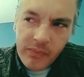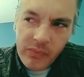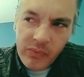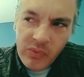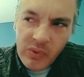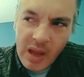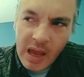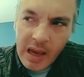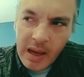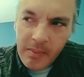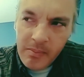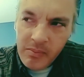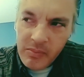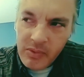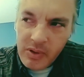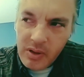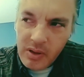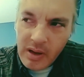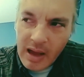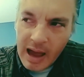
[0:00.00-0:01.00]

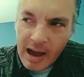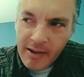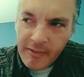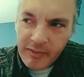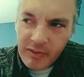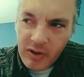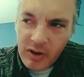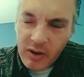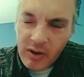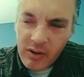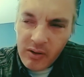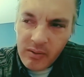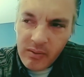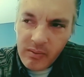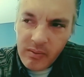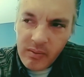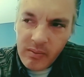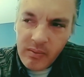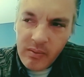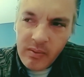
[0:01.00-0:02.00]
named after,
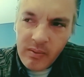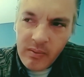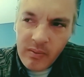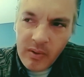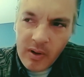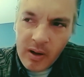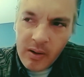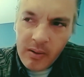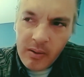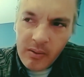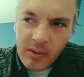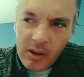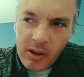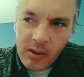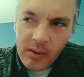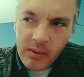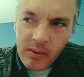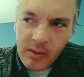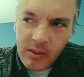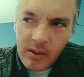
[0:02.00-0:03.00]

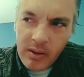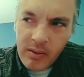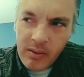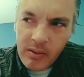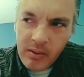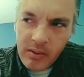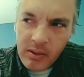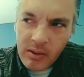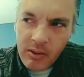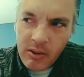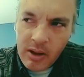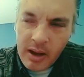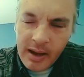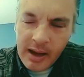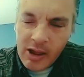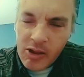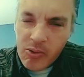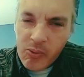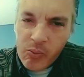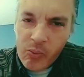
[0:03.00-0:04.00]
I
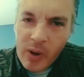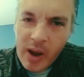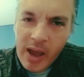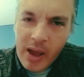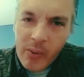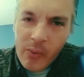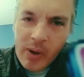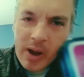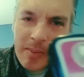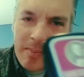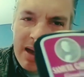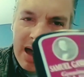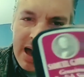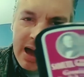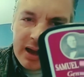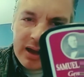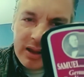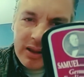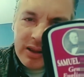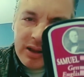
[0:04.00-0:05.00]
guess, way
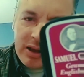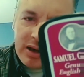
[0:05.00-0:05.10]
back in